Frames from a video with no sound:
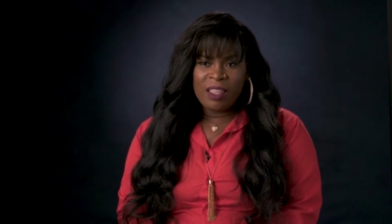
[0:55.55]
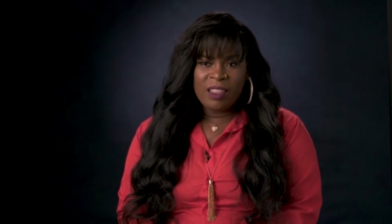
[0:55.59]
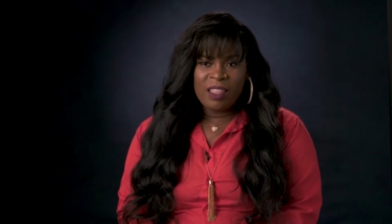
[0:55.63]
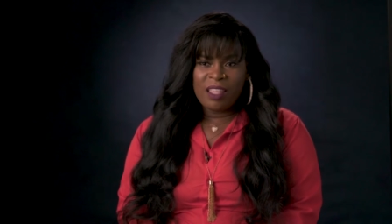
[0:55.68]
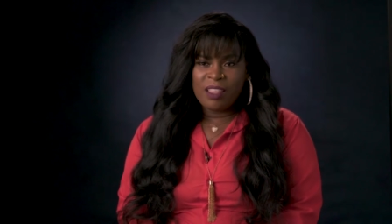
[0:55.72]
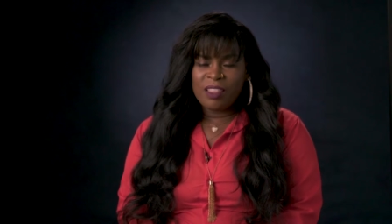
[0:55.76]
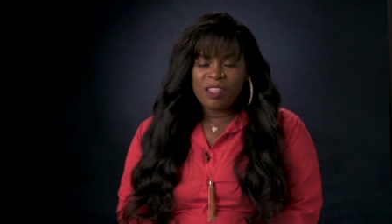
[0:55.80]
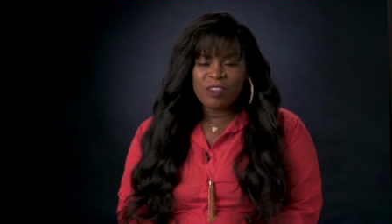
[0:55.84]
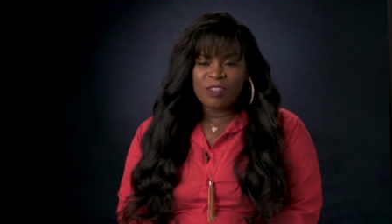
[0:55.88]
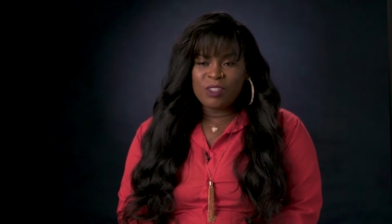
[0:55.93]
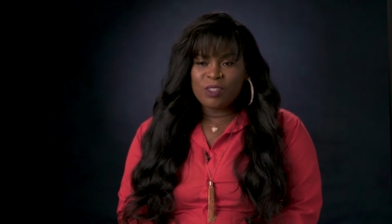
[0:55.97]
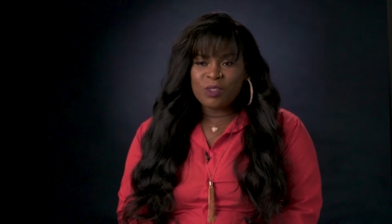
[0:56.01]

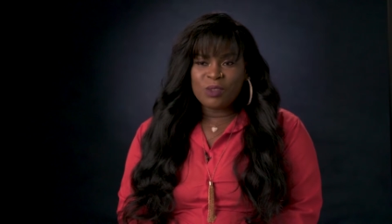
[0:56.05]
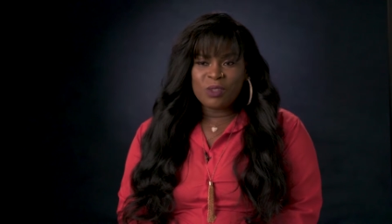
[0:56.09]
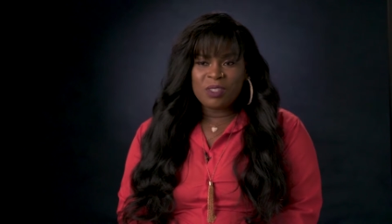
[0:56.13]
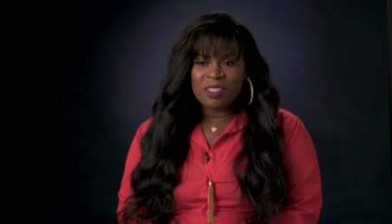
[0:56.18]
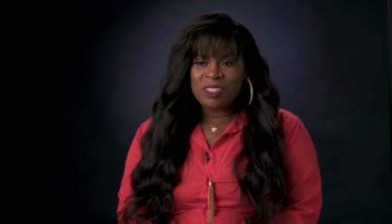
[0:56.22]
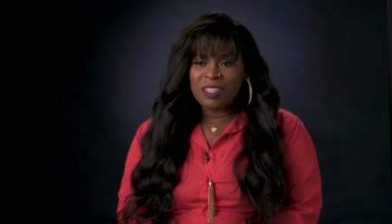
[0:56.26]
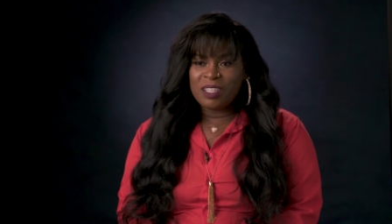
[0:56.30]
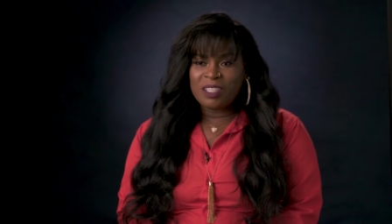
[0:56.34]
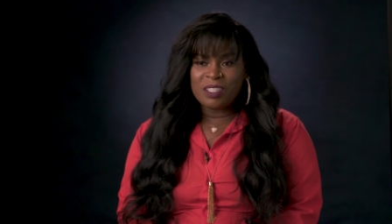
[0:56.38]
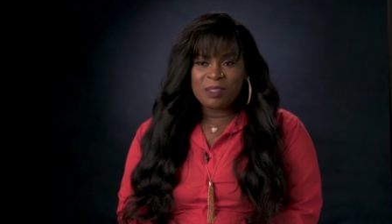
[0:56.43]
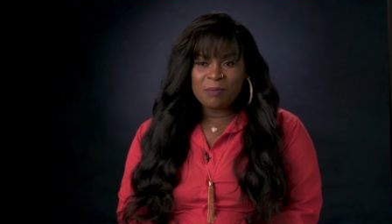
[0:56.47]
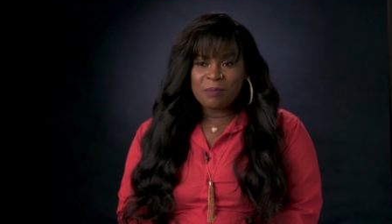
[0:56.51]
then there's no
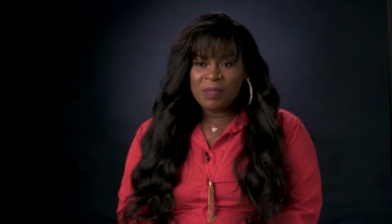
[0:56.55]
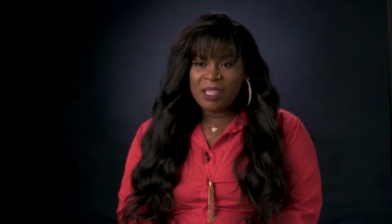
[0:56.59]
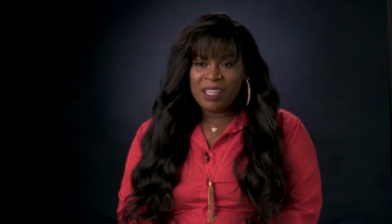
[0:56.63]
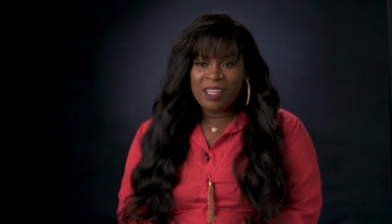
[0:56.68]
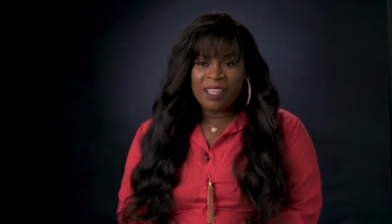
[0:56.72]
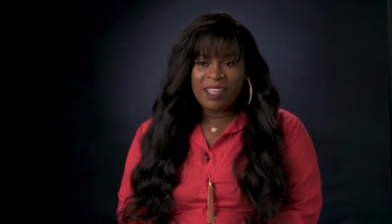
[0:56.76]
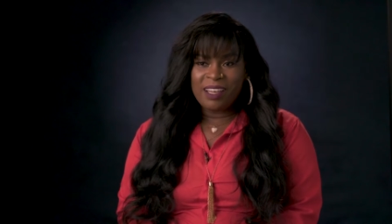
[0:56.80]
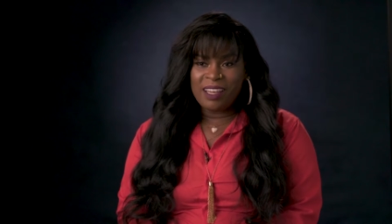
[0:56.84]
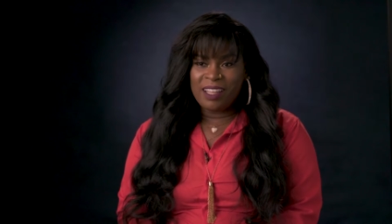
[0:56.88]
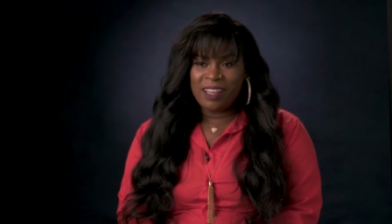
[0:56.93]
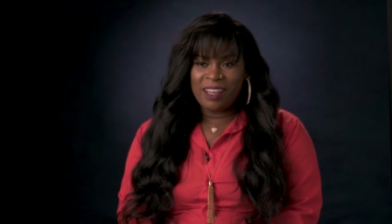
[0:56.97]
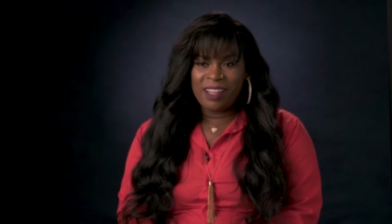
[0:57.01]
sense
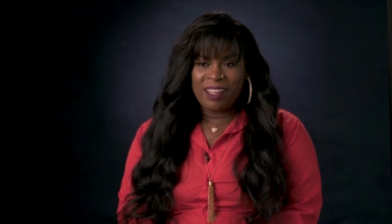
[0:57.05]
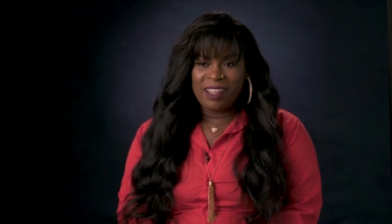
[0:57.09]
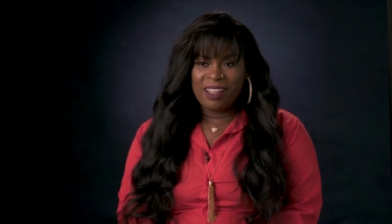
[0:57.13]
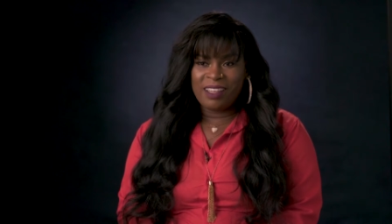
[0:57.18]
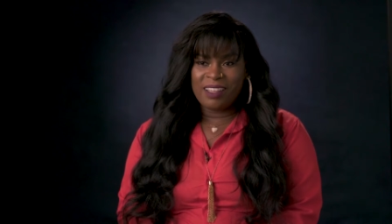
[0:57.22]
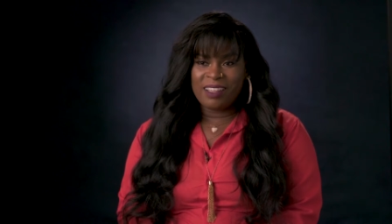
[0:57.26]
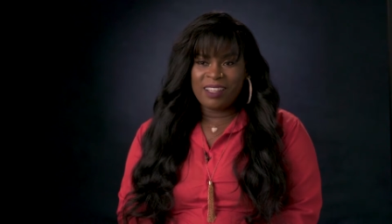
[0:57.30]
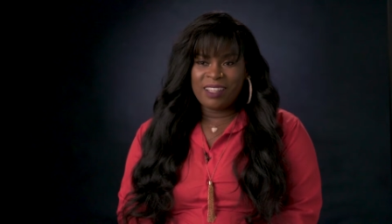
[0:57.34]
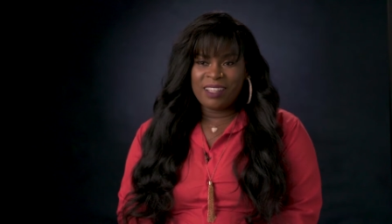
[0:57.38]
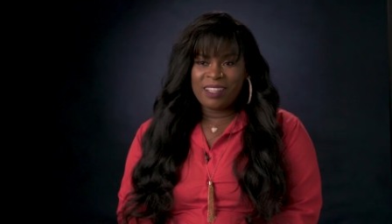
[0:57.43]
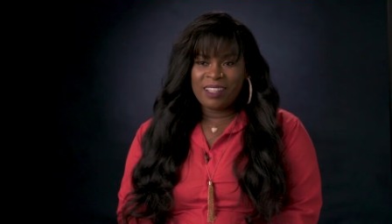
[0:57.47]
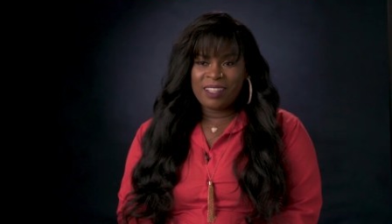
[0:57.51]
being in
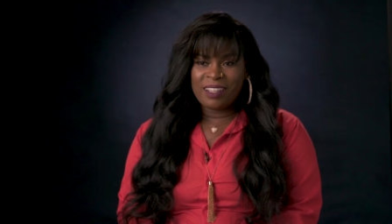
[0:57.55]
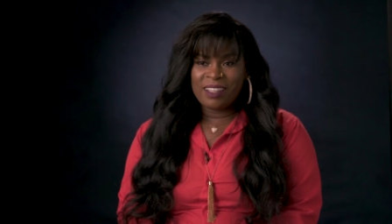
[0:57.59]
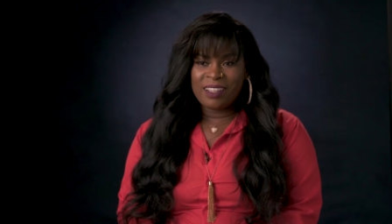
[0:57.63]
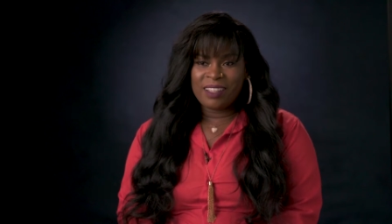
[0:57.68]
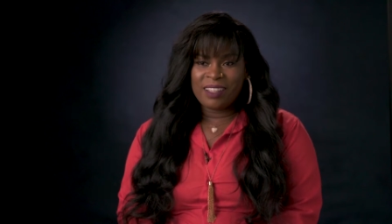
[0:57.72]
it.